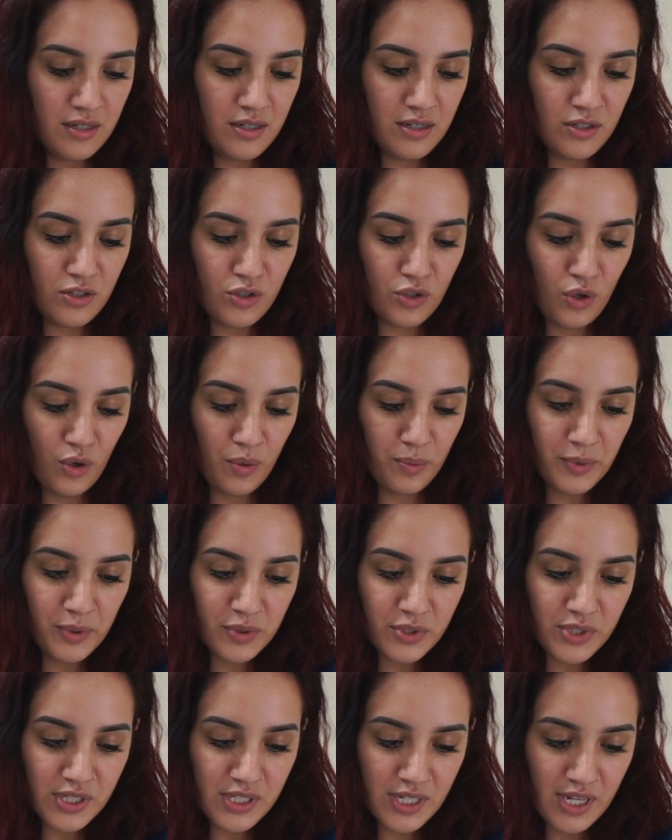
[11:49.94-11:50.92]
it's
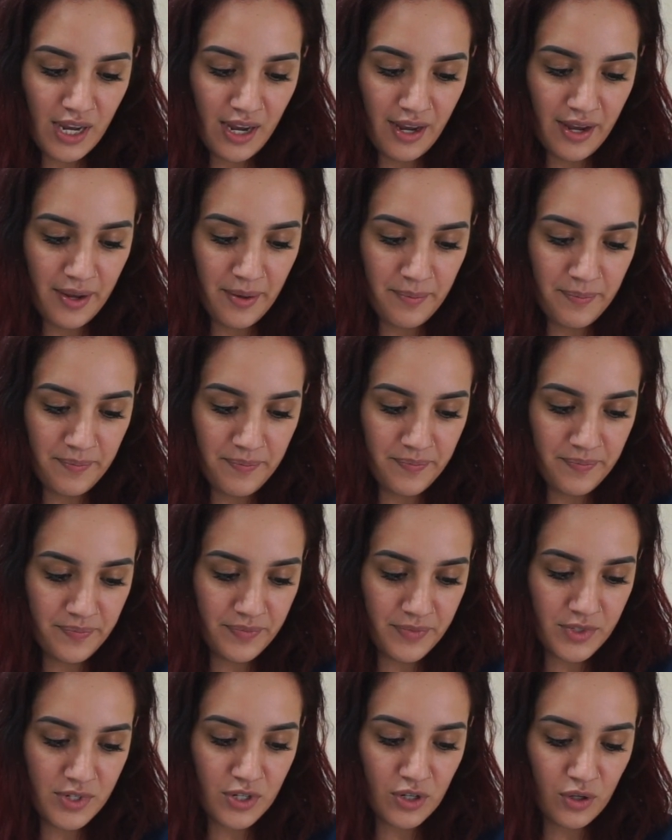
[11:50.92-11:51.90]
almost time
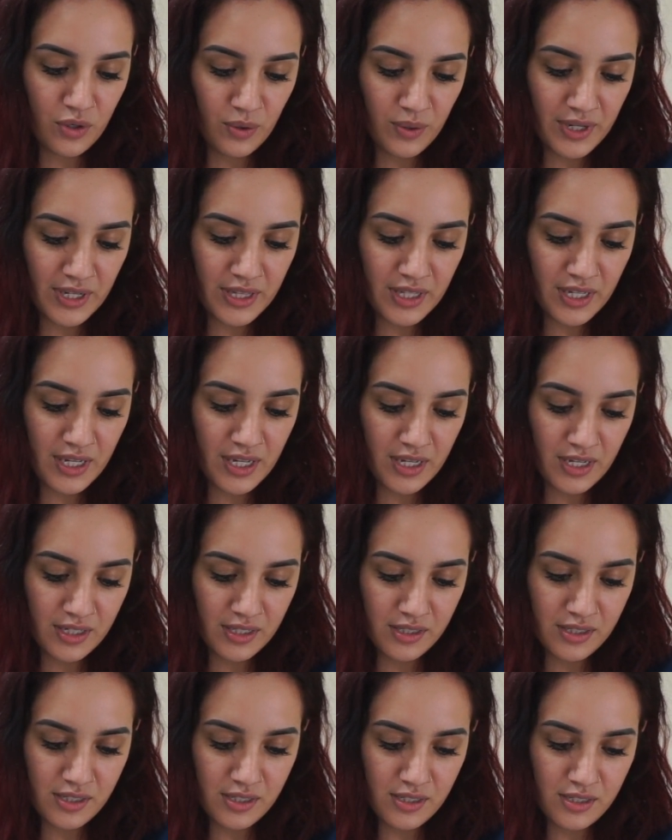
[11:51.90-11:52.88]
to go get the
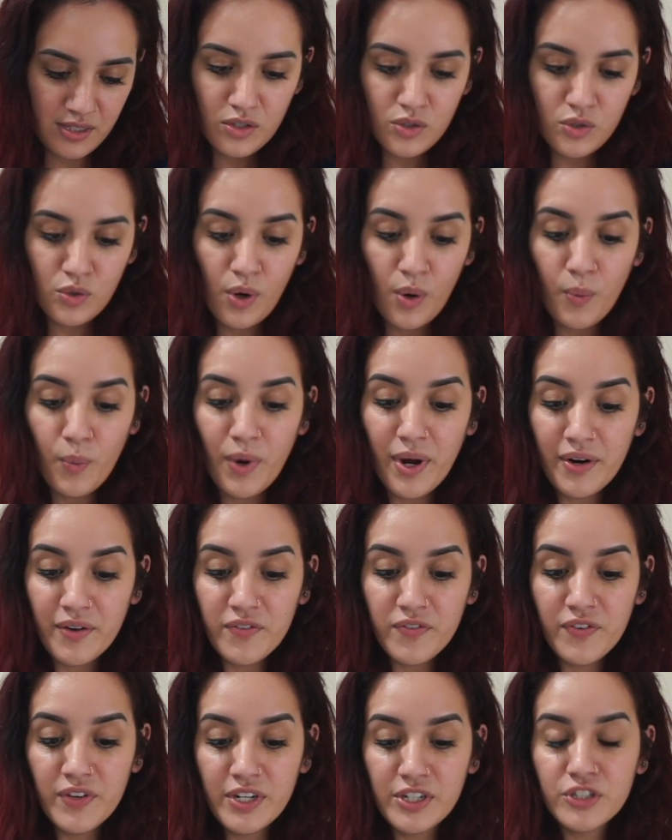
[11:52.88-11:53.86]
kids, so I want to
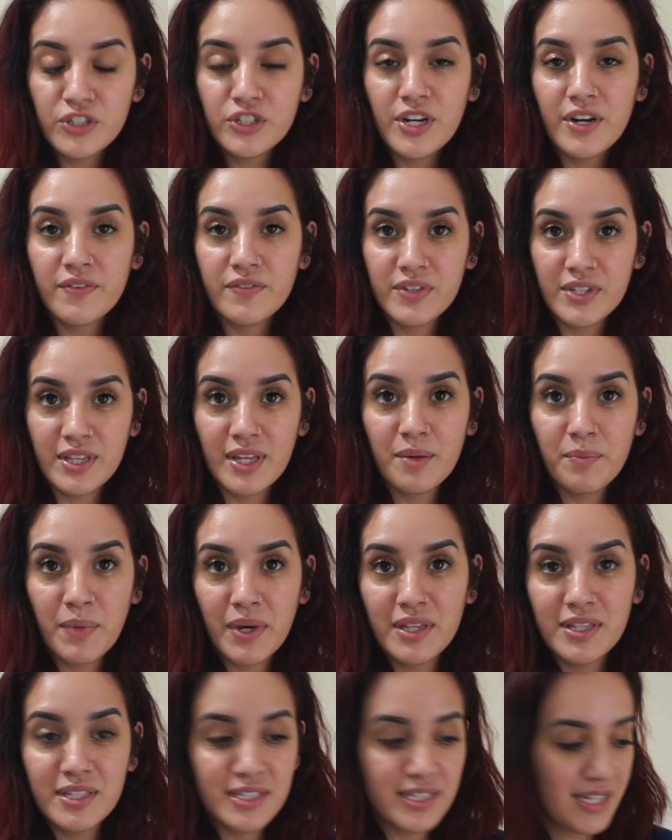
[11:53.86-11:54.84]
finish everything
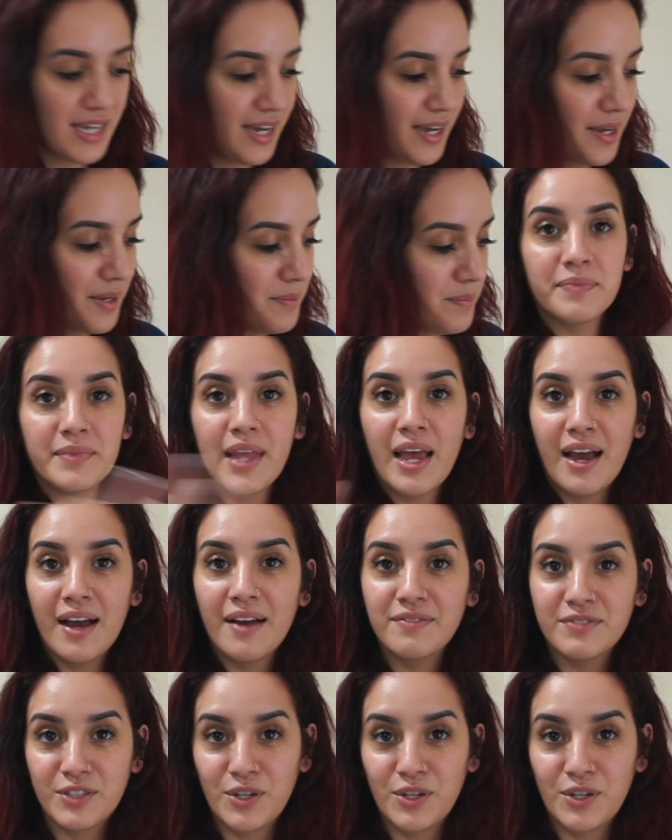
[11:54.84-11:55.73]
by the time I have to